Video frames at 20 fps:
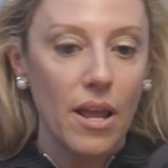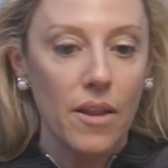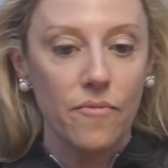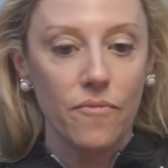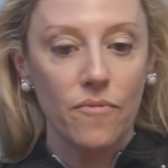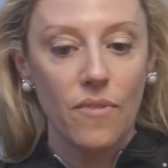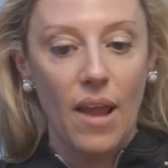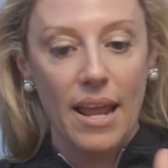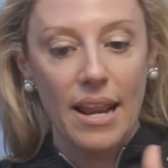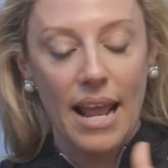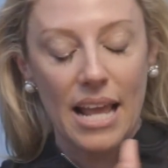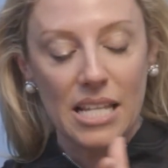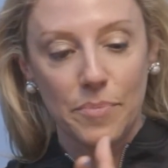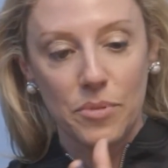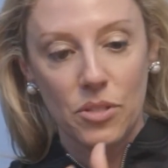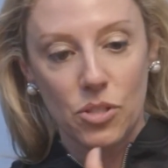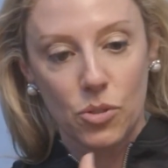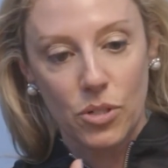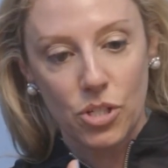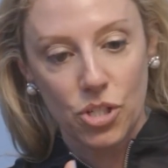and had asked
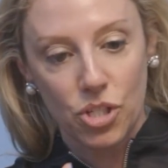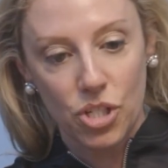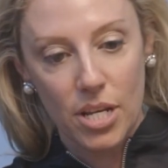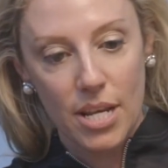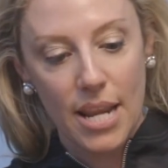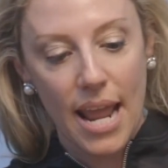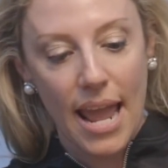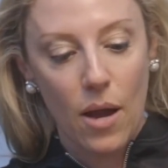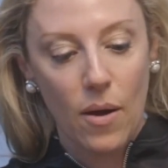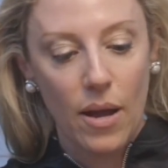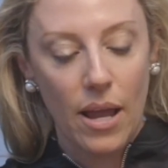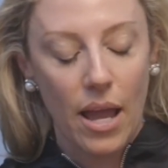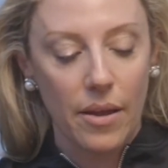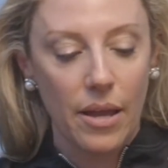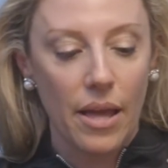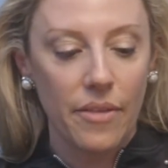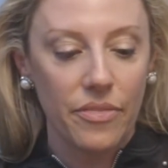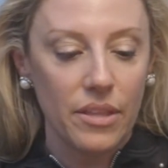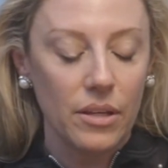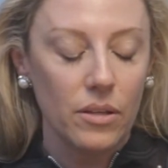me this question now,
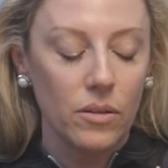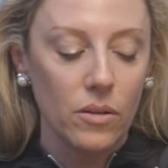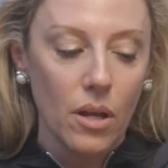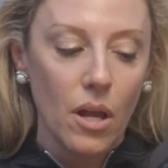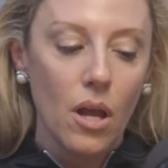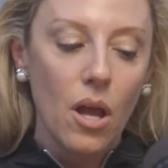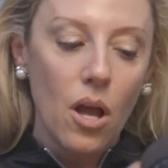I think